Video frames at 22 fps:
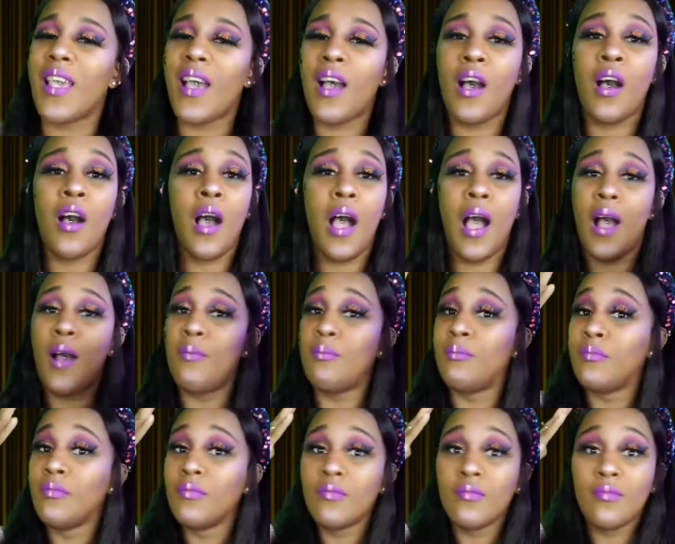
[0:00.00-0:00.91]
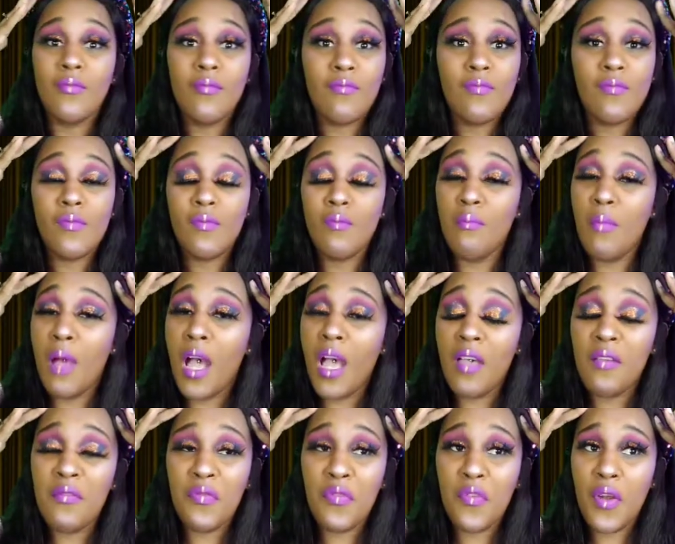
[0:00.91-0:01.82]
y'all, I'm
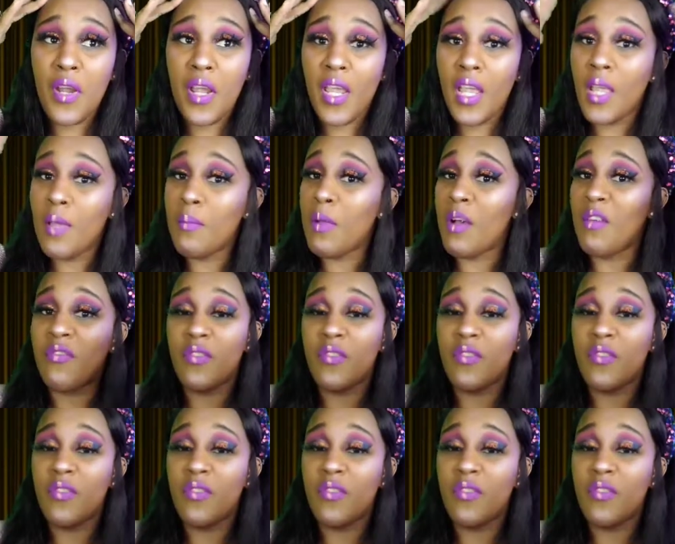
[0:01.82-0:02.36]
mind frame.